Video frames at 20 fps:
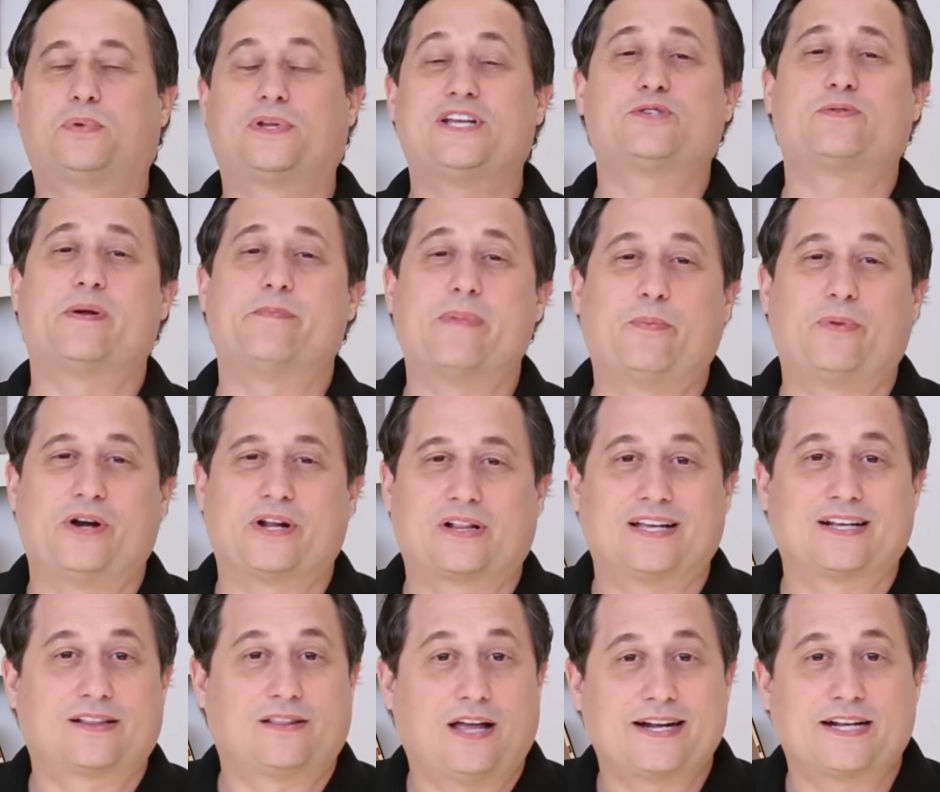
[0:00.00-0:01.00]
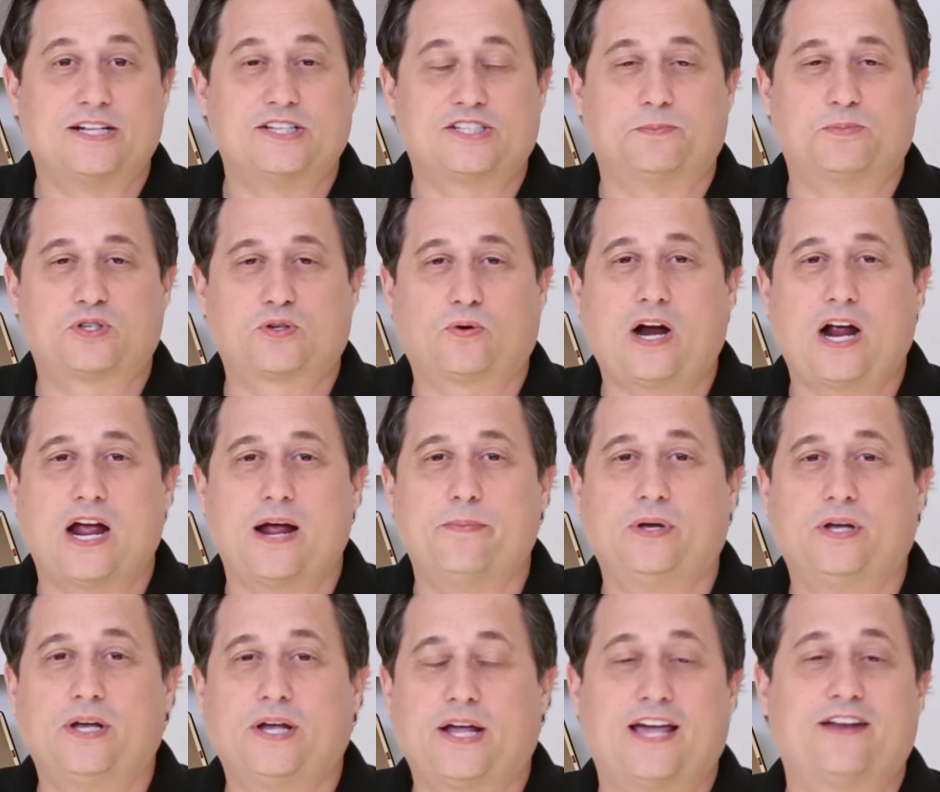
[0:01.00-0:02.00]
Please remember to click like and subscribe.
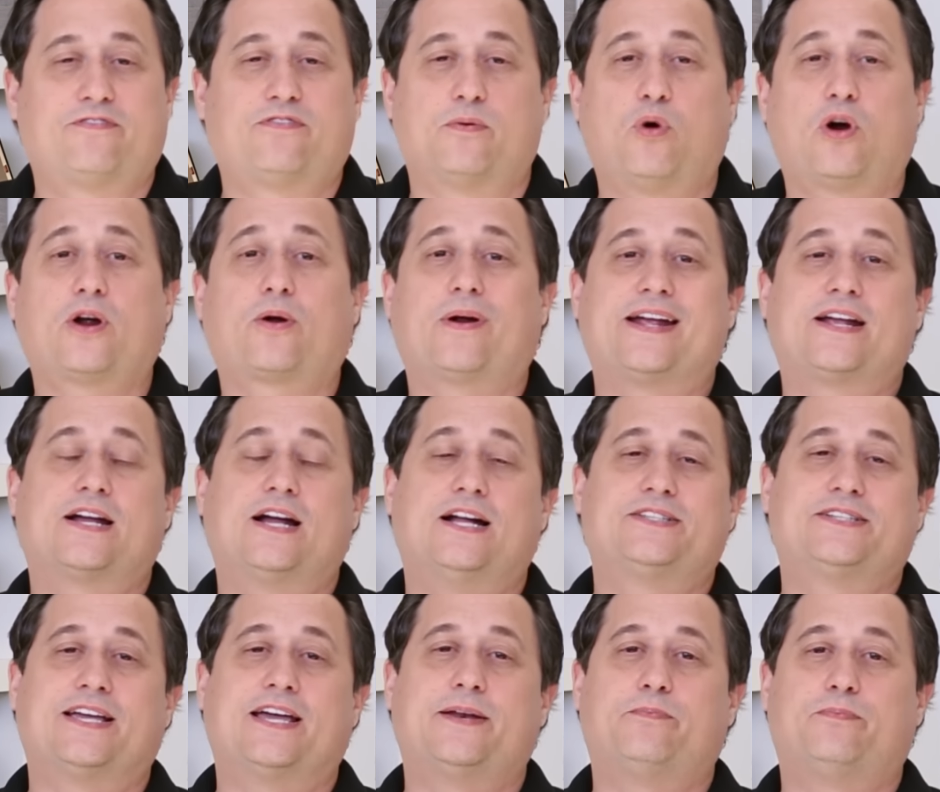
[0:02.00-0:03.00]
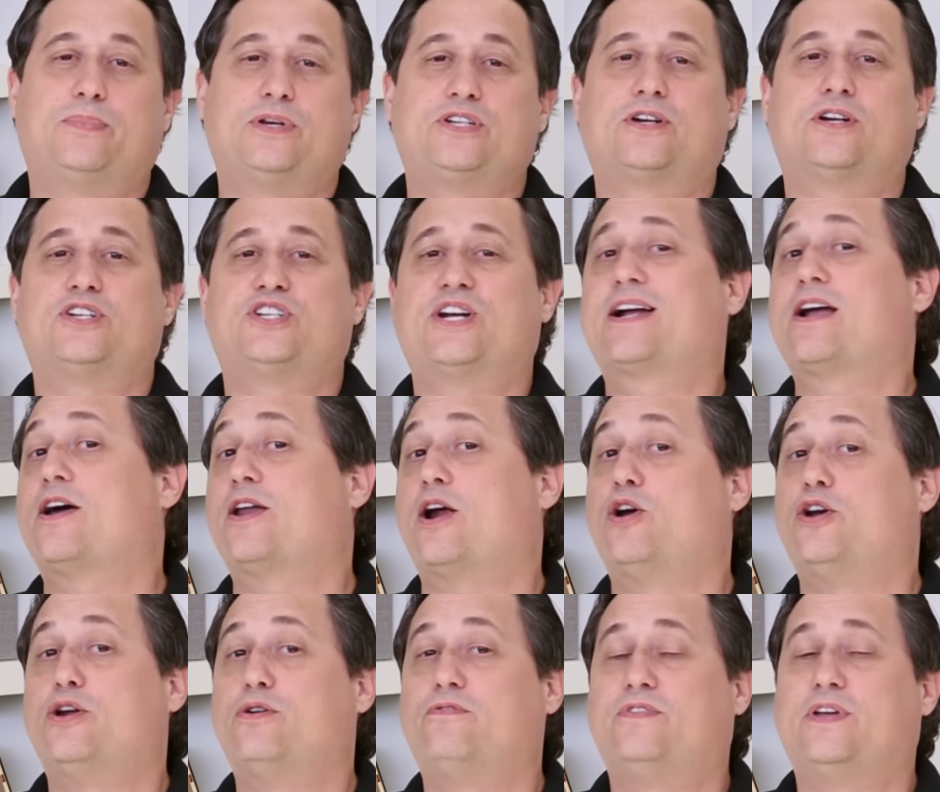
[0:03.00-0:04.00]
And for more great content, be sure and check out
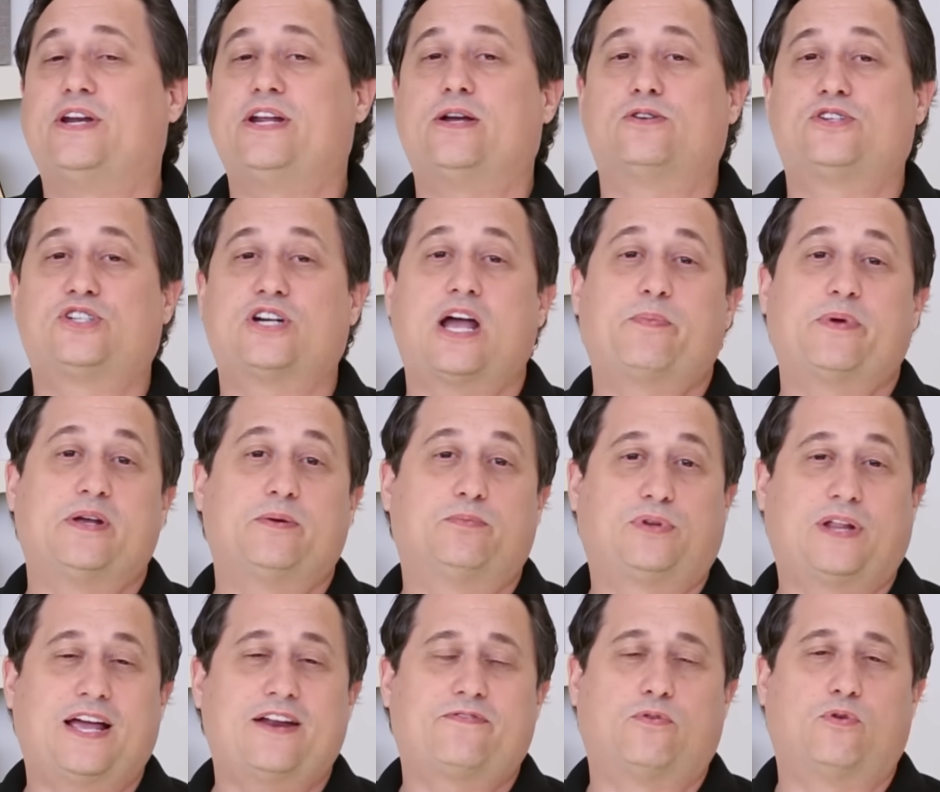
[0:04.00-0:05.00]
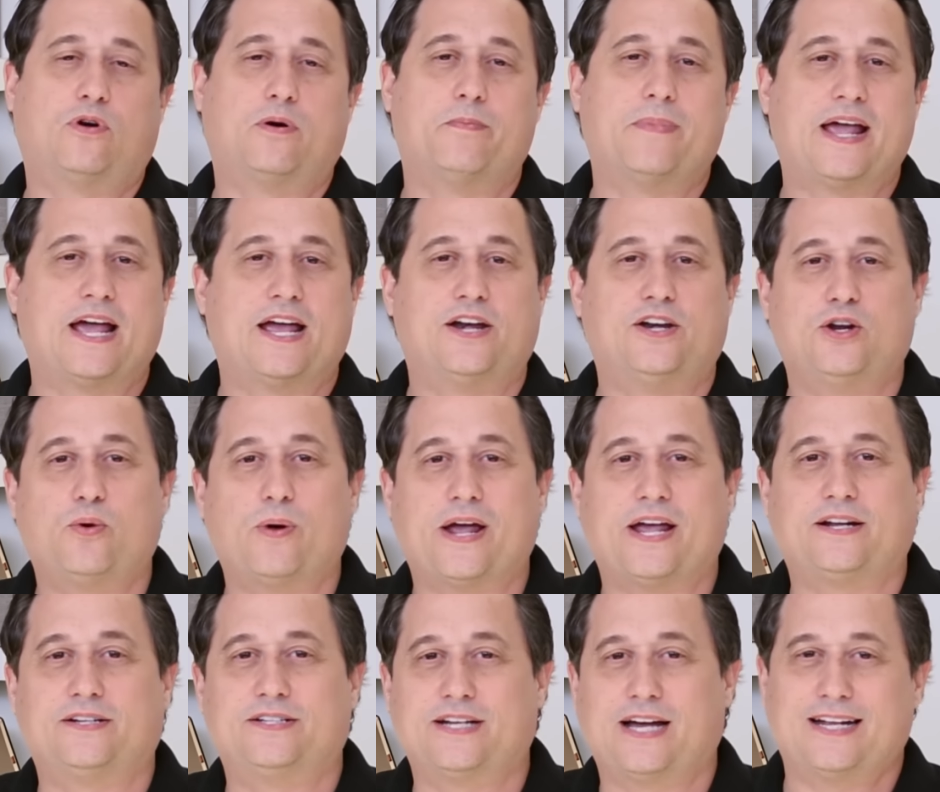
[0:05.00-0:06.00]
our new video shopping platform at
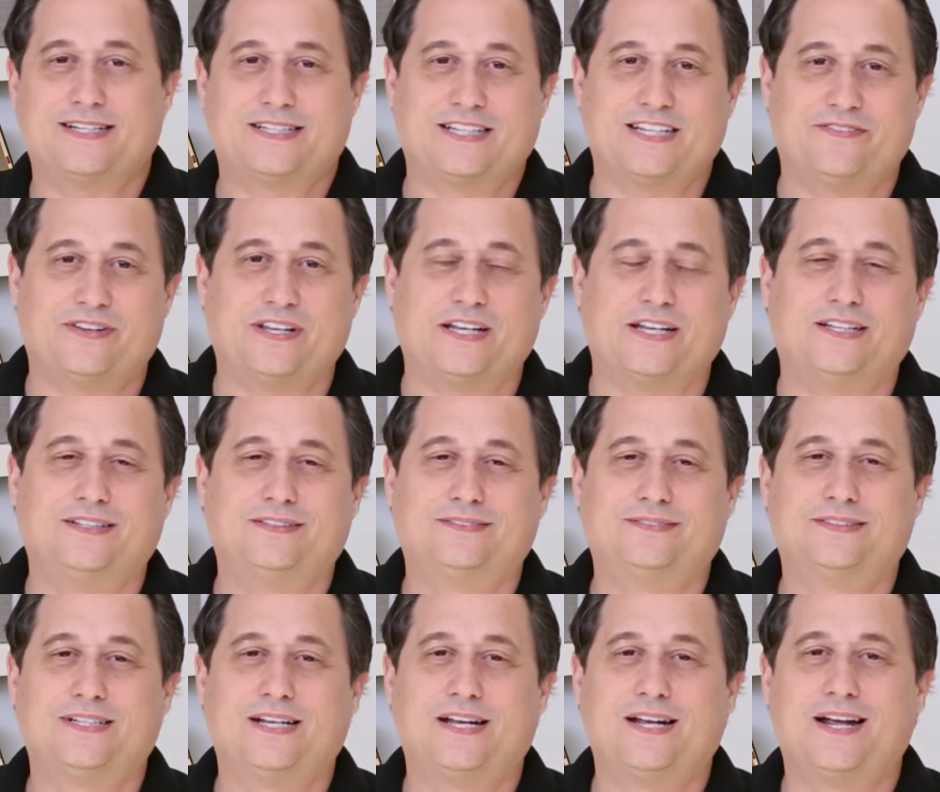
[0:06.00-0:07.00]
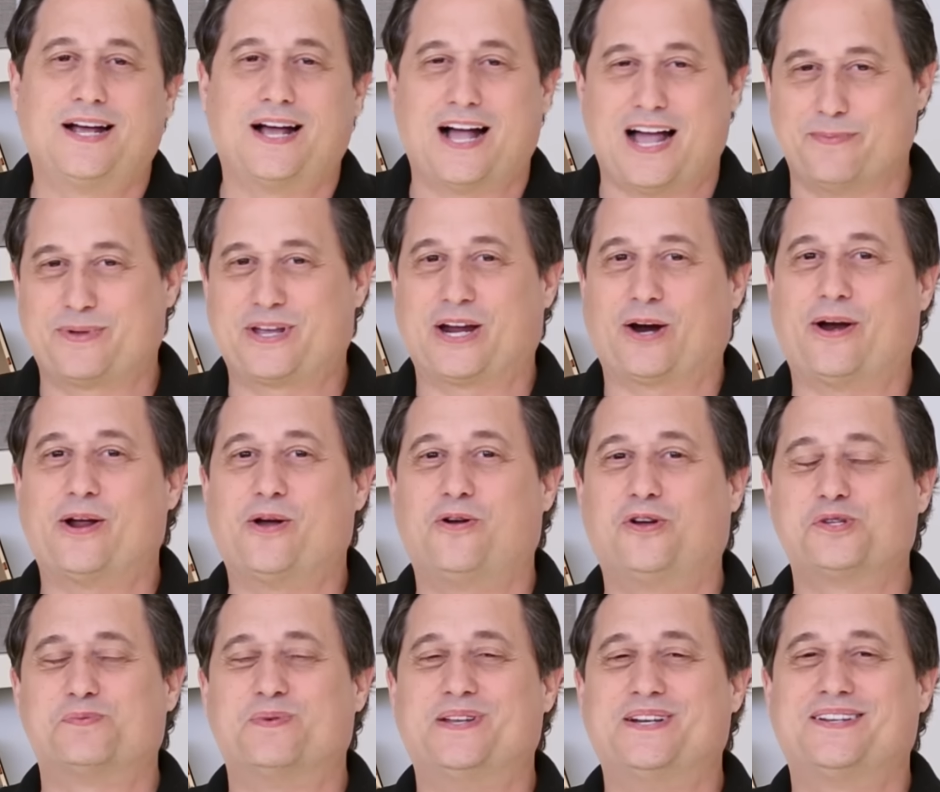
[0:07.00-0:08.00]
newegg.tv. I'm Carey
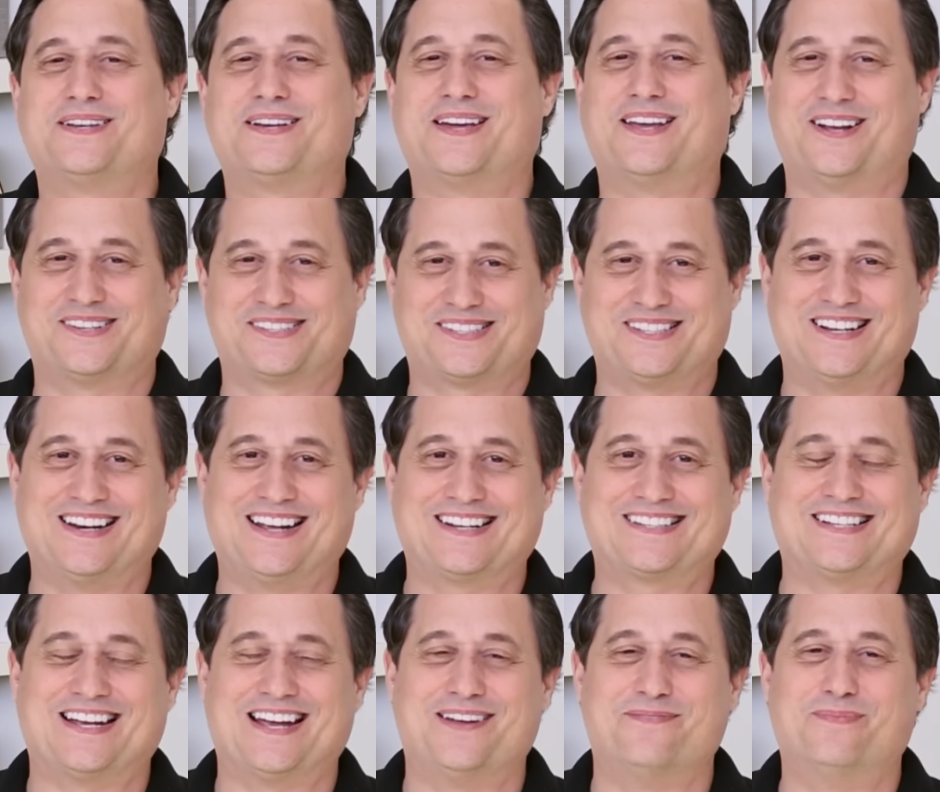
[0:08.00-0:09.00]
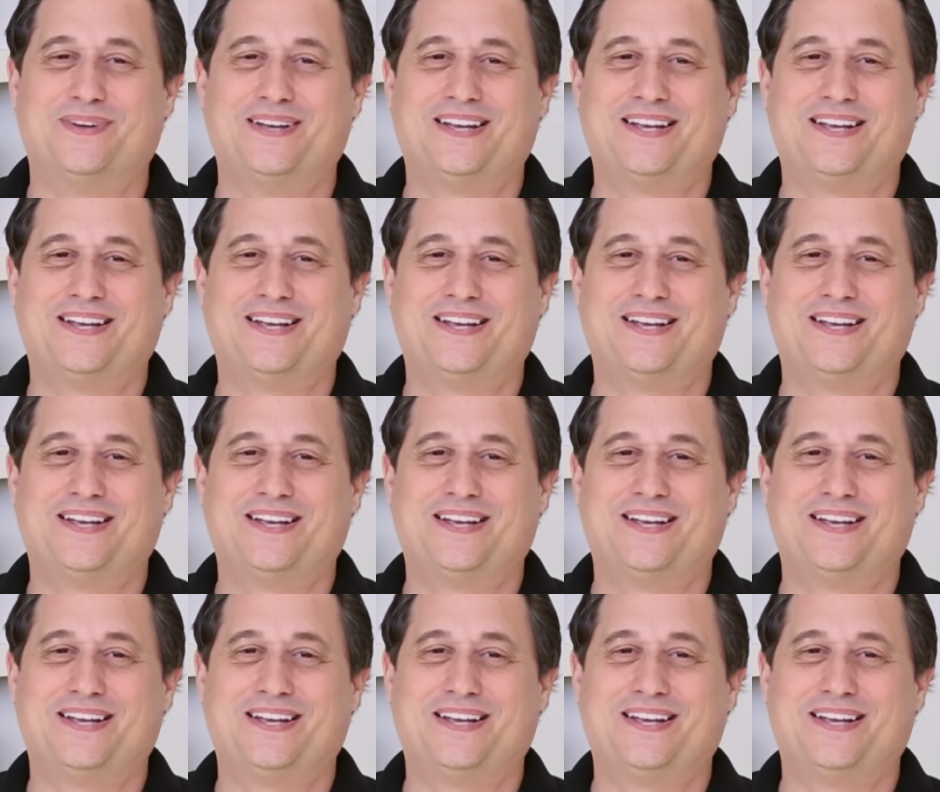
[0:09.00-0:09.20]
Holzman, and I'll see you next time.